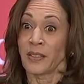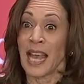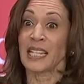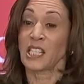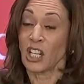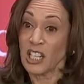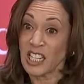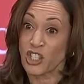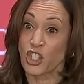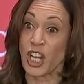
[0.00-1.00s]
that's a
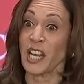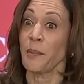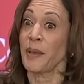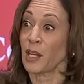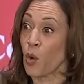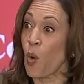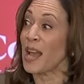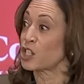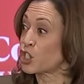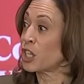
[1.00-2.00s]
legitimate
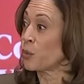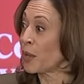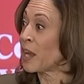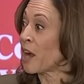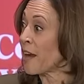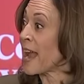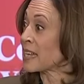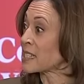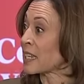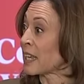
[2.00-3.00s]
question we are
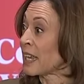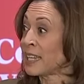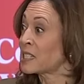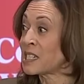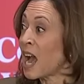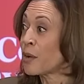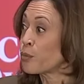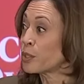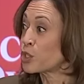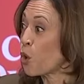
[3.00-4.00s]
asking. It's
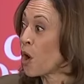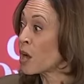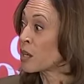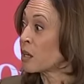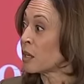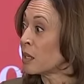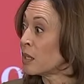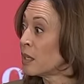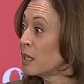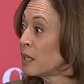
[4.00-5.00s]
not rhetorical.
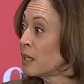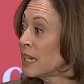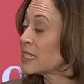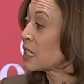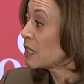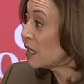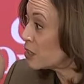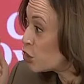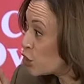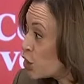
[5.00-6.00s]
It's a
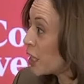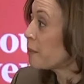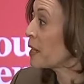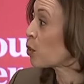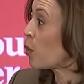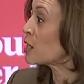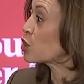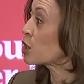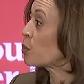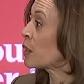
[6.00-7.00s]
legitimate
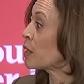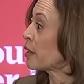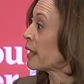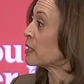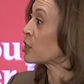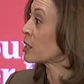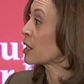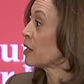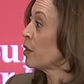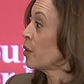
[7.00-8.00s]
question we are asking.
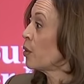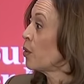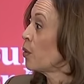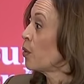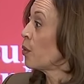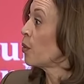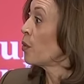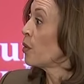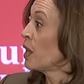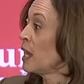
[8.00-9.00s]

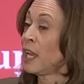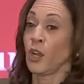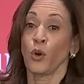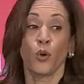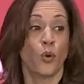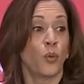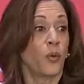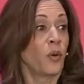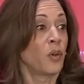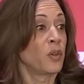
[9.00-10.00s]
He who
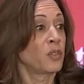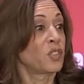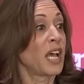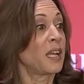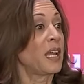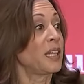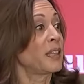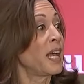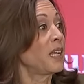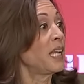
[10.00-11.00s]
said
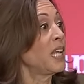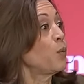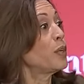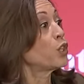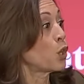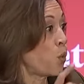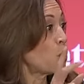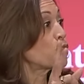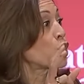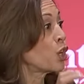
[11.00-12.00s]
that he would,
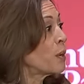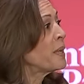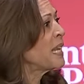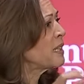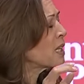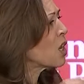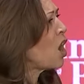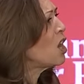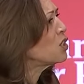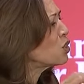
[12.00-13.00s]
quote, terminate the
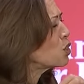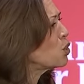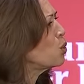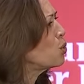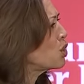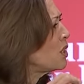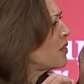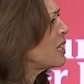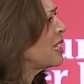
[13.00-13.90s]
Constitution of the